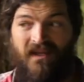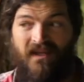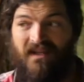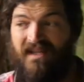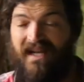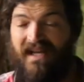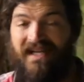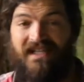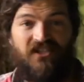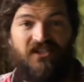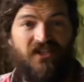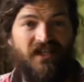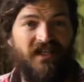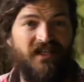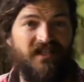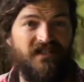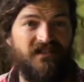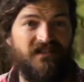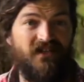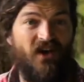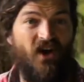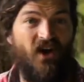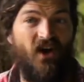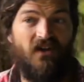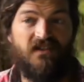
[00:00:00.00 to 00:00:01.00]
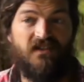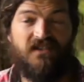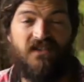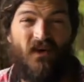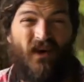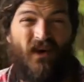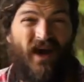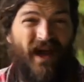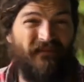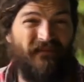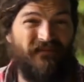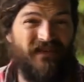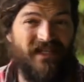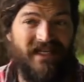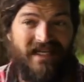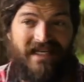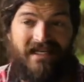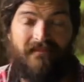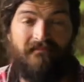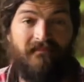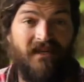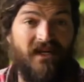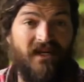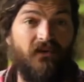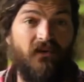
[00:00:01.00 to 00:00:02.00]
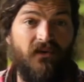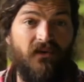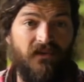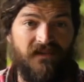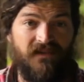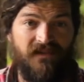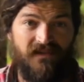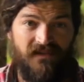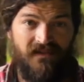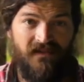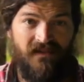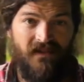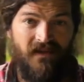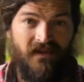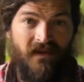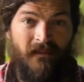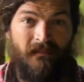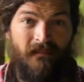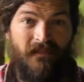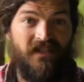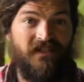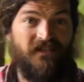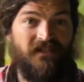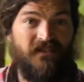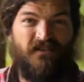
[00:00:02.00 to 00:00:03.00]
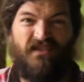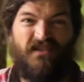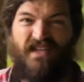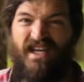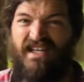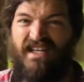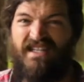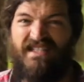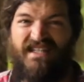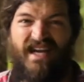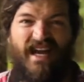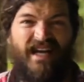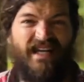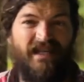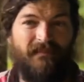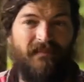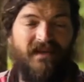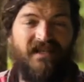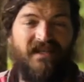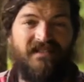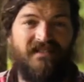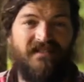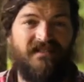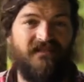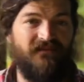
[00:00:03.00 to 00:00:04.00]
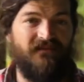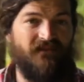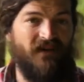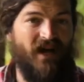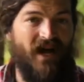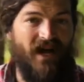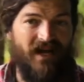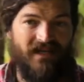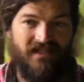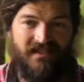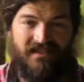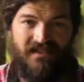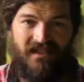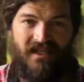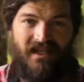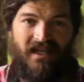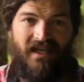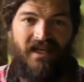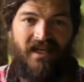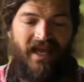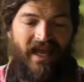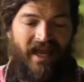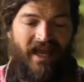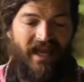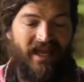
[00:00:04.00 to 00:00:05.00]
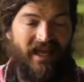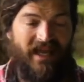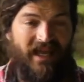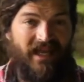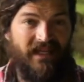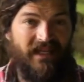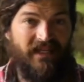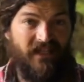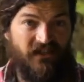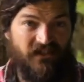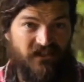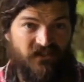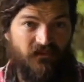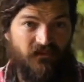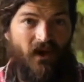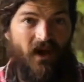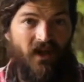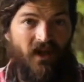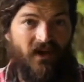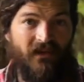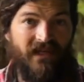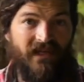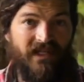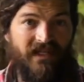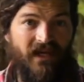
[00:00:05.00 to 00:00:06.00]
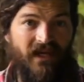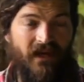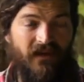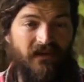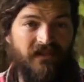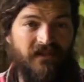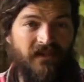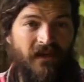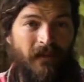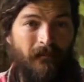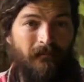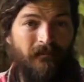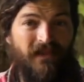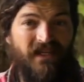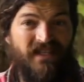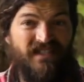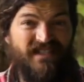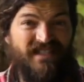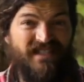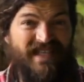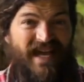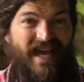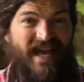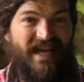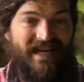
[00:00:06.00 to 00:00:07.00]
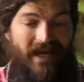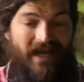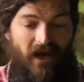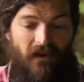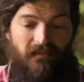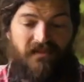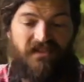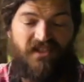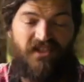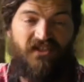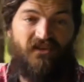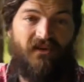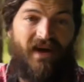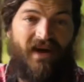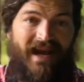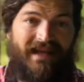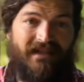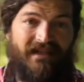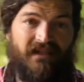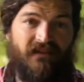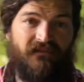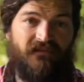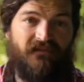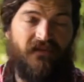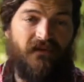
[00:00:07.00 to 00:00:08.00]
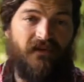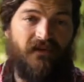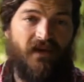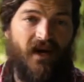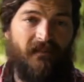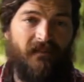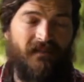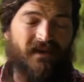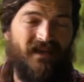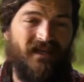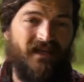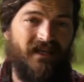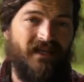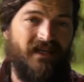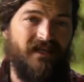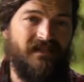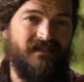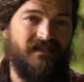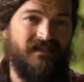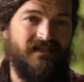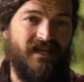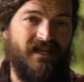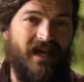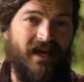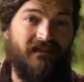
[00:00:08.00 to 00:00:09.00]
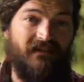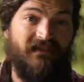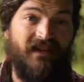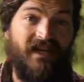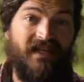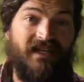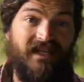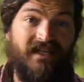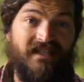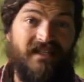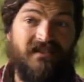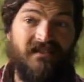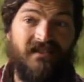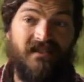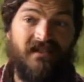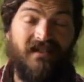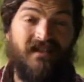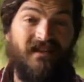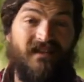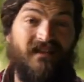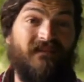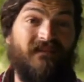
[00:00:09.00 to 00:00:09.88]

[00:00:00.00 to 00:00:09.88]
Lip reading: like chickens, also have to eat minerals. So they're taking tiny pieces of rocks and they're swallowing those, because that helps to grind their food up inside of that gizzard.